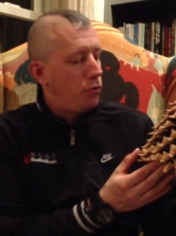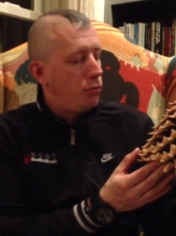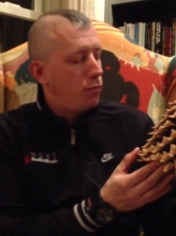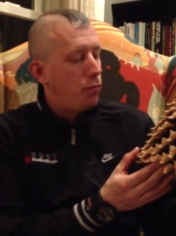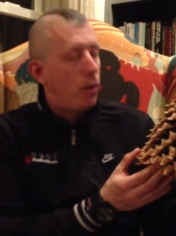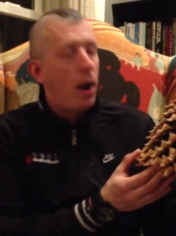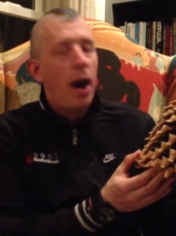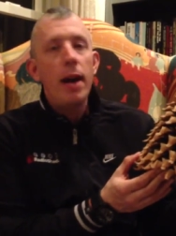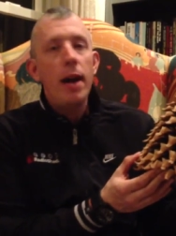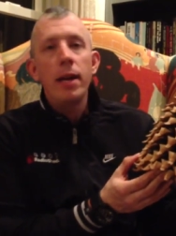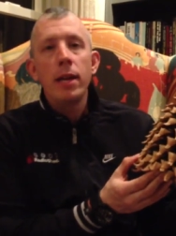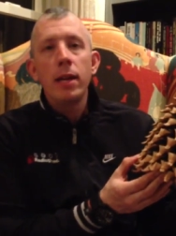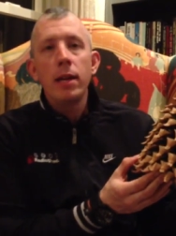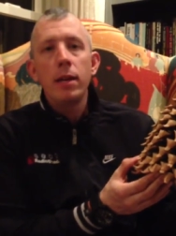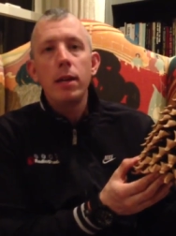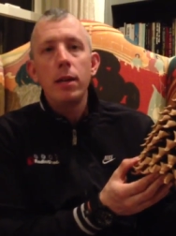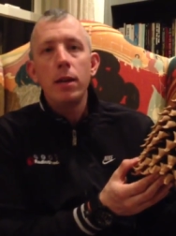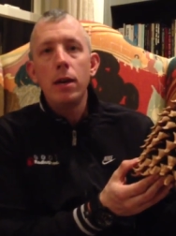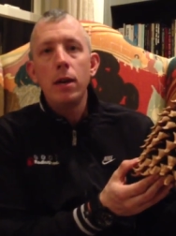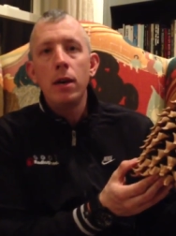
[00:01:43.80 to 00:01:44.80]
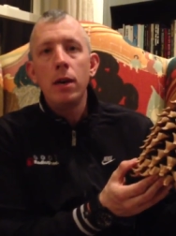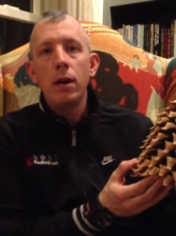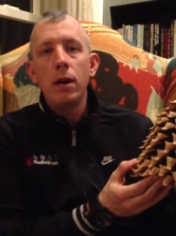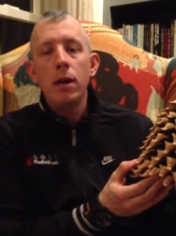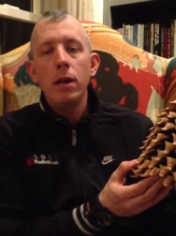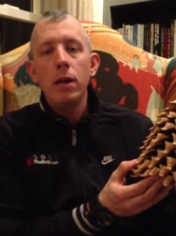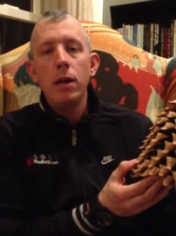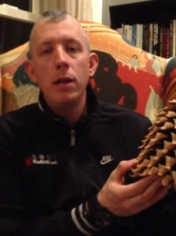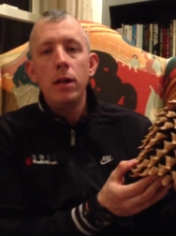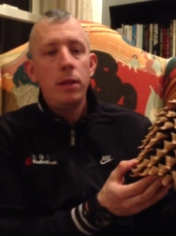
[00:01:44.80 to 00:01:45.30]
riding
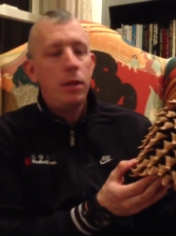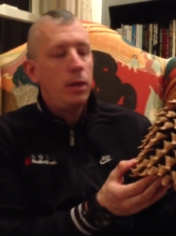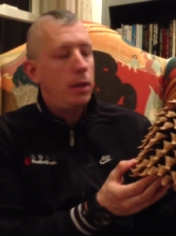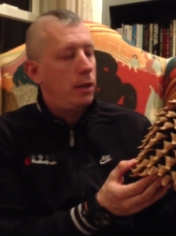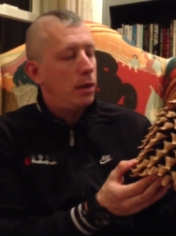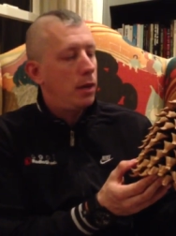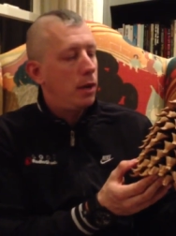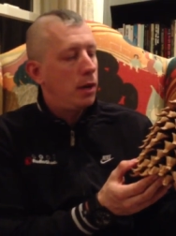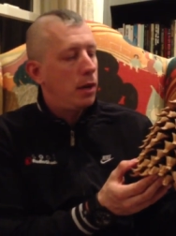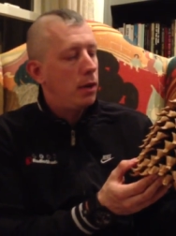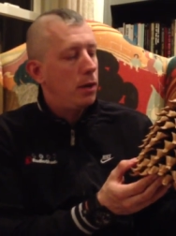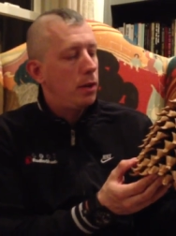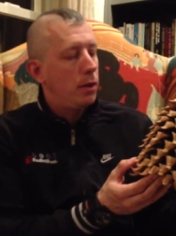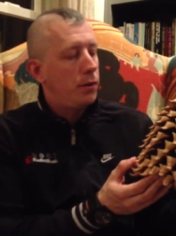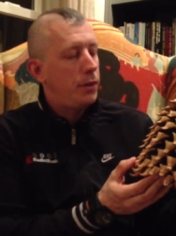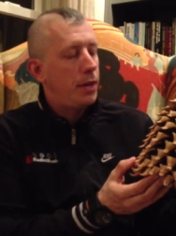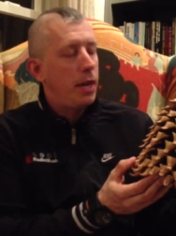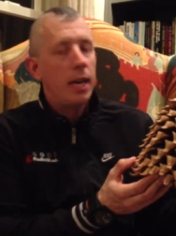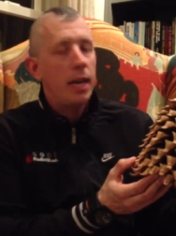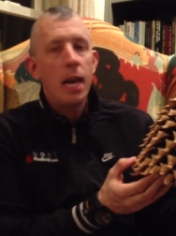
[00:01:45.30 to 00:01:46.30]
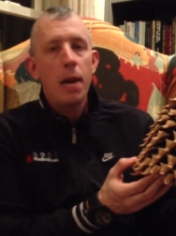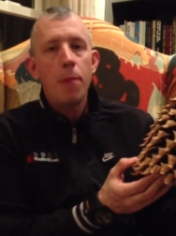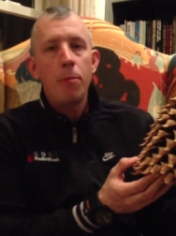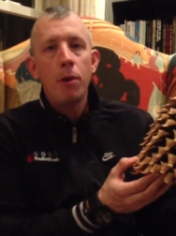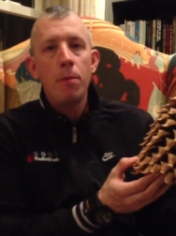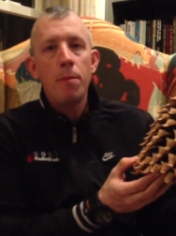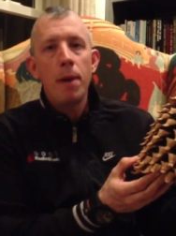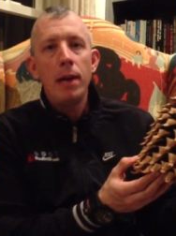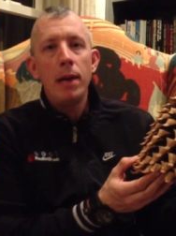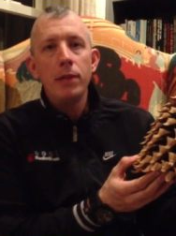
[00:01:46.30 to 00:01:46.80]
in the San
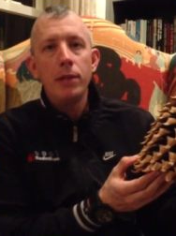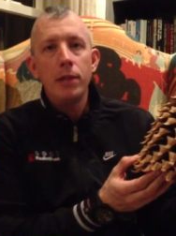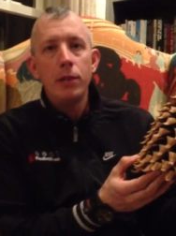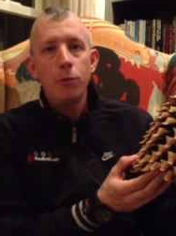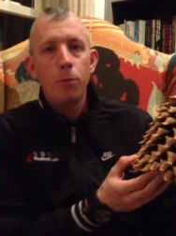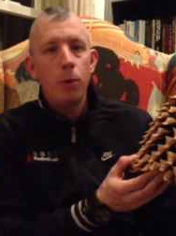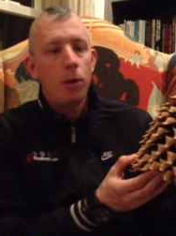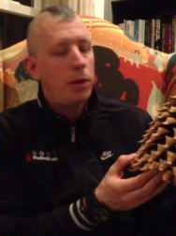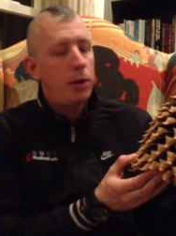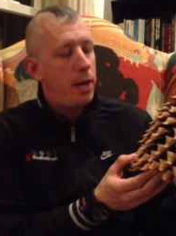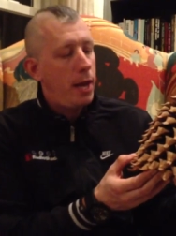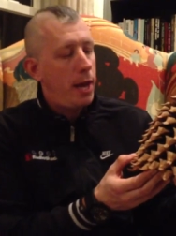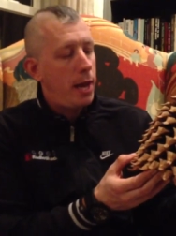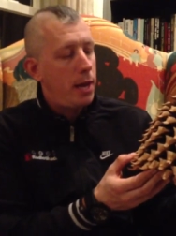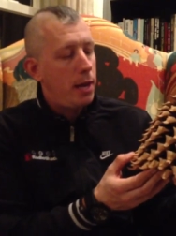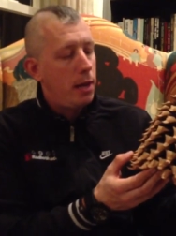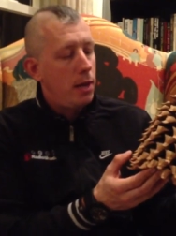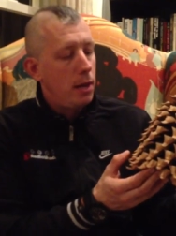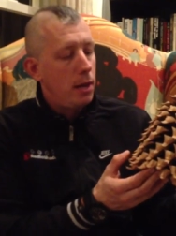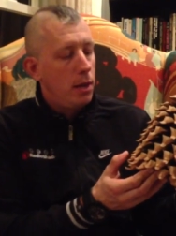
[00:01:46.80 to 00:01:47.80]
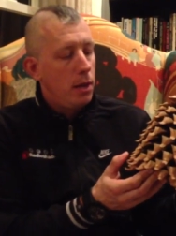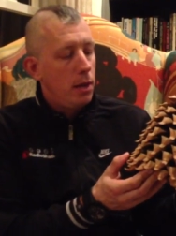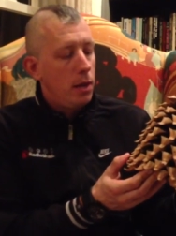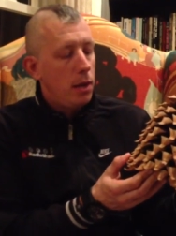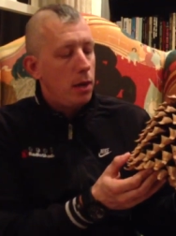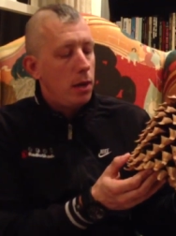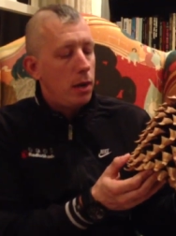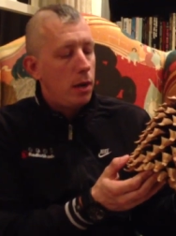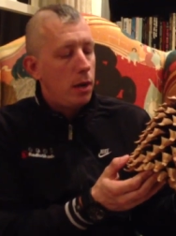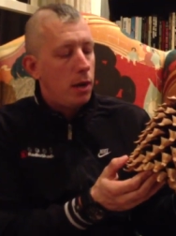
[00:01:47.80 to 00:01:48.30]
Gabriel Mountains one day.
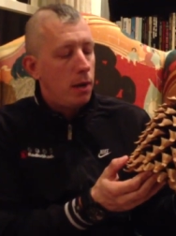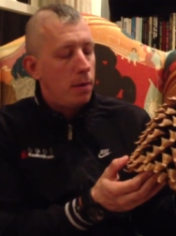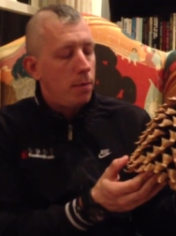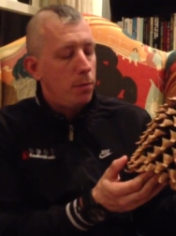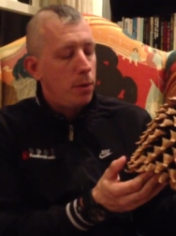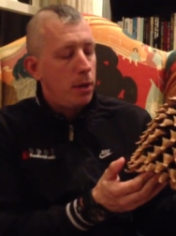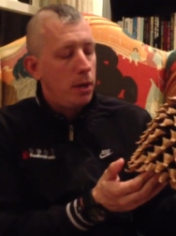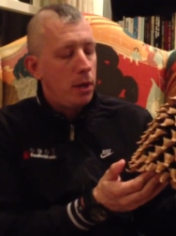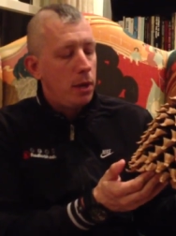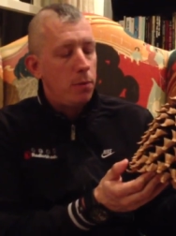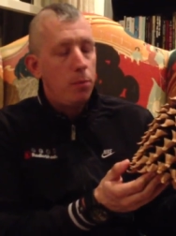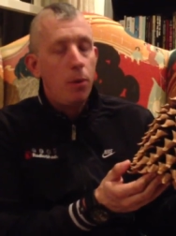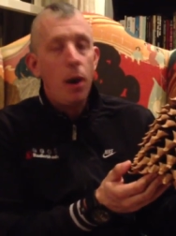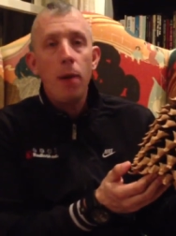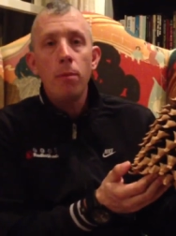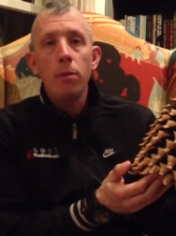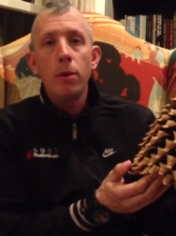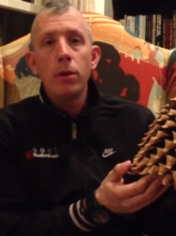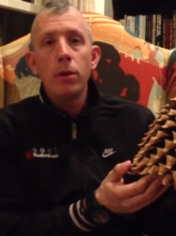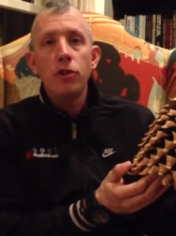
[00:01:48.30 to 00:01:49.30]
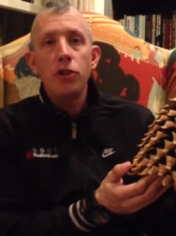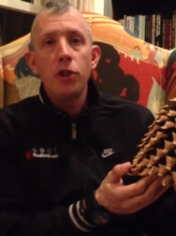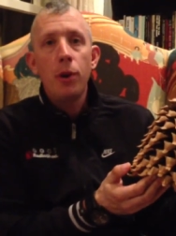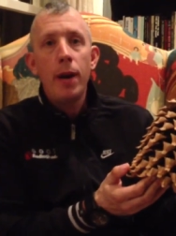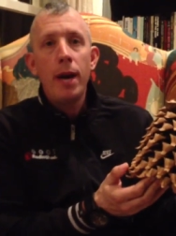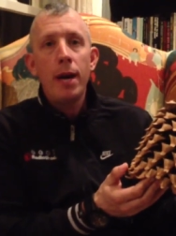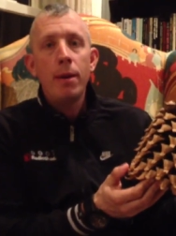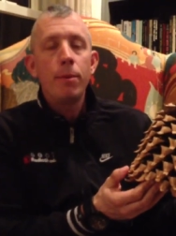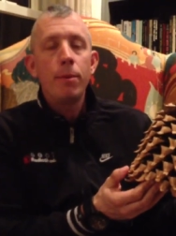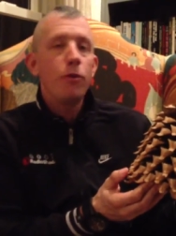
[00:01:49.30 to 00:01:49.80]
Me and Pablo and
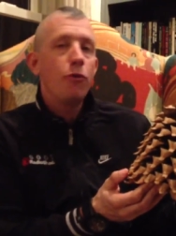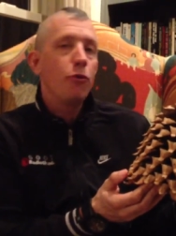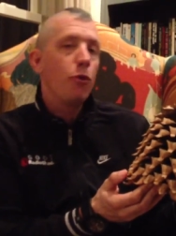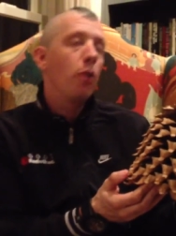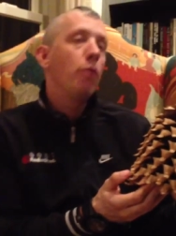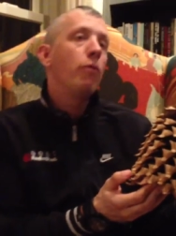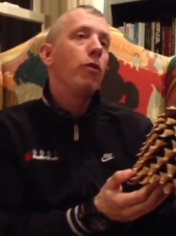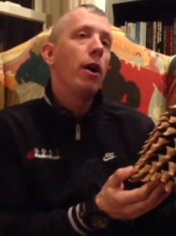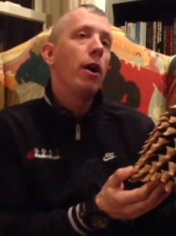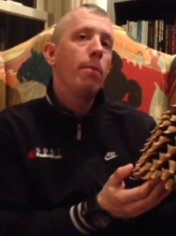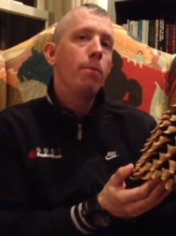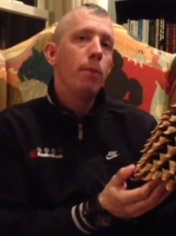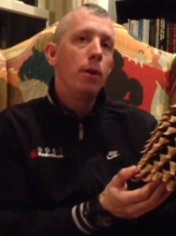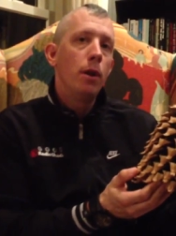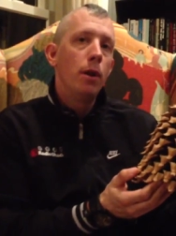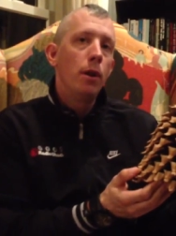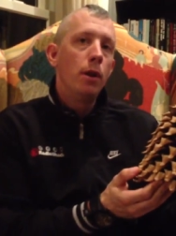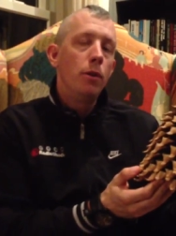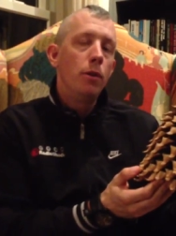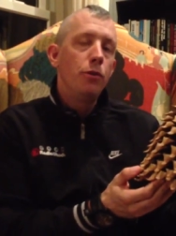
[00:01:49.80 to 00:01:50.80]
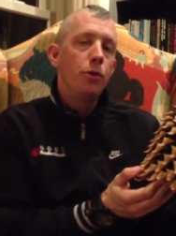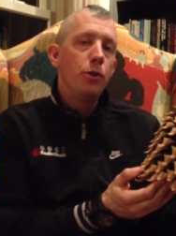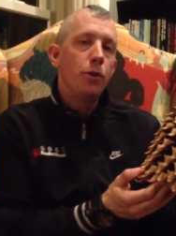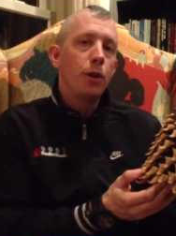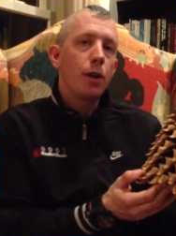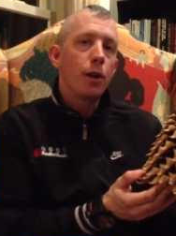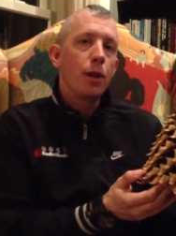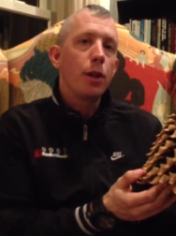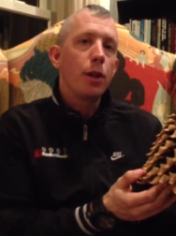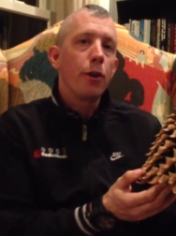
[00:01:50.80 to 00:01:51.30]
Joanne, we drove up to the
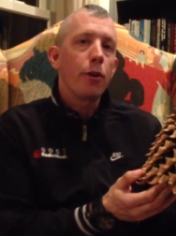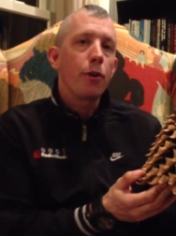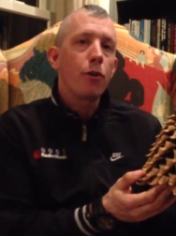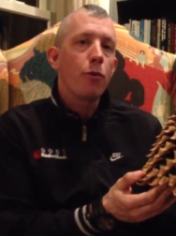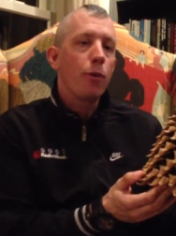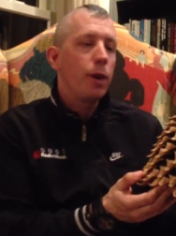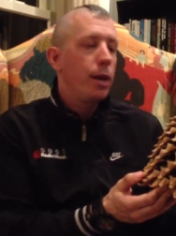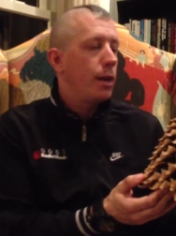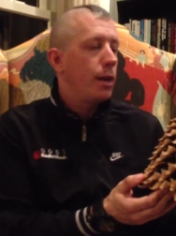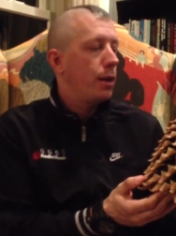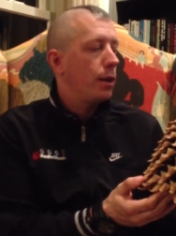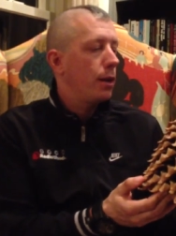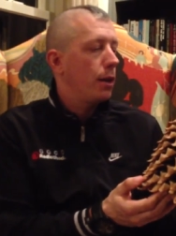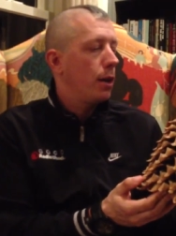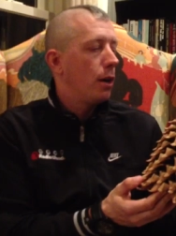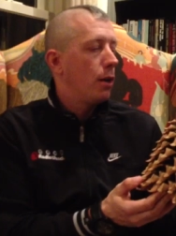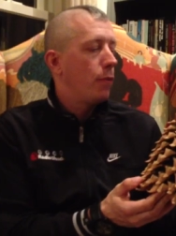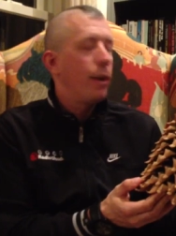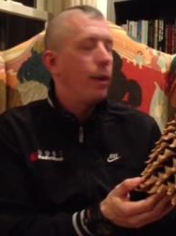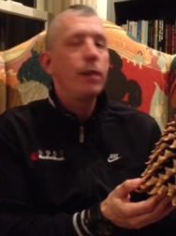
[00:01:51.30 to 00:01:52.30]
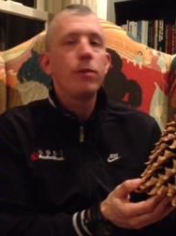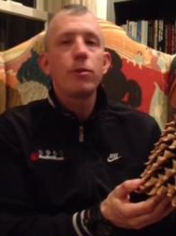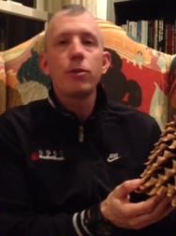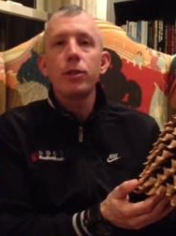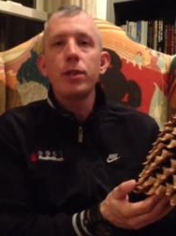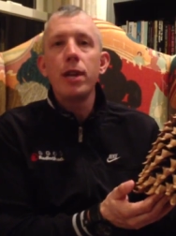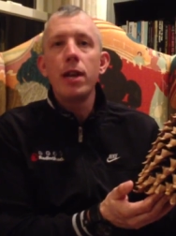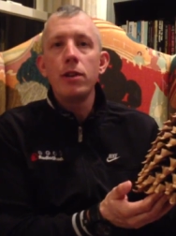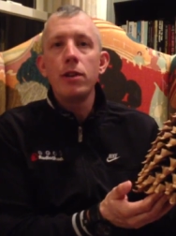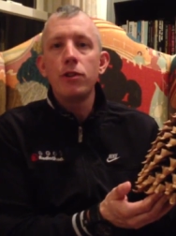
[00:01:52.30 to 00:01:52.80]
Clear Creek Ranger
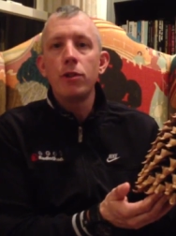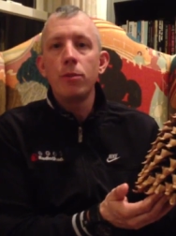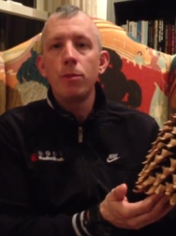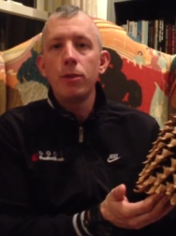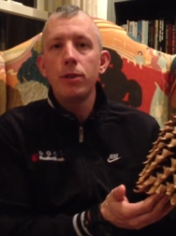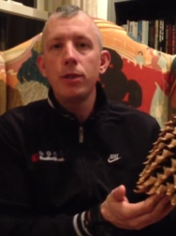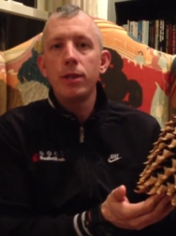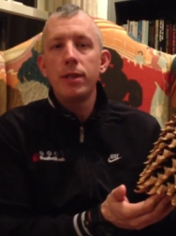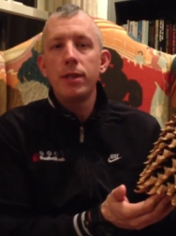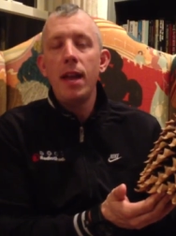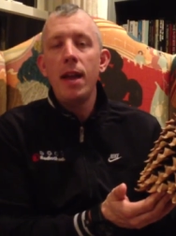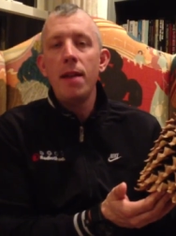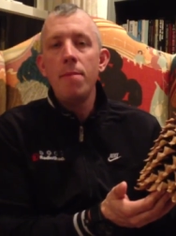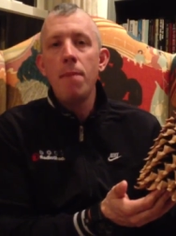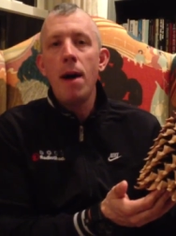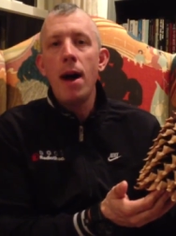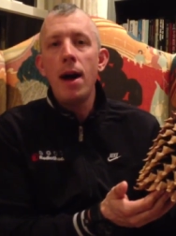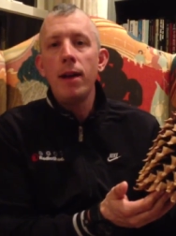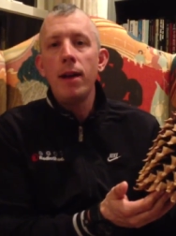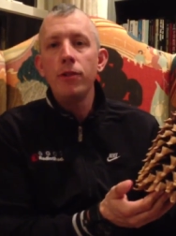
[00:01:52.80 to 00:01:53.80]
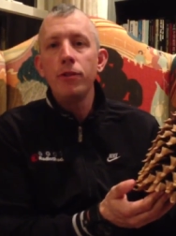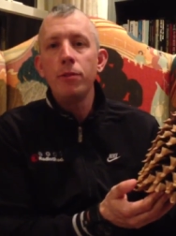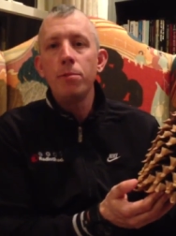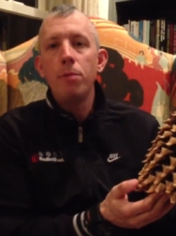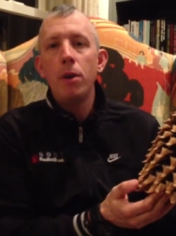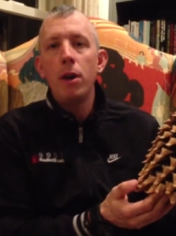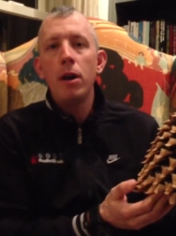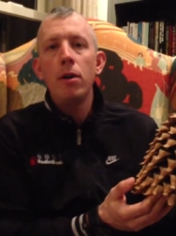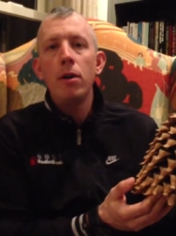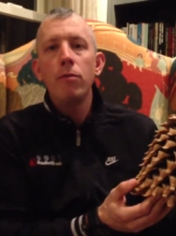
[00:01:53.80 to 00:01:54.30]
Station, which is 10 miles
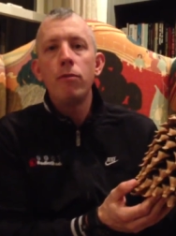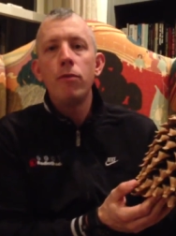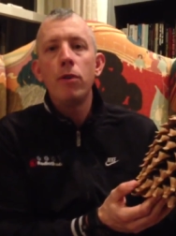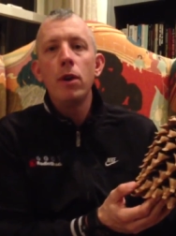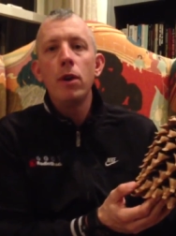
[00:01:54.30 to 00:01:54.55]
above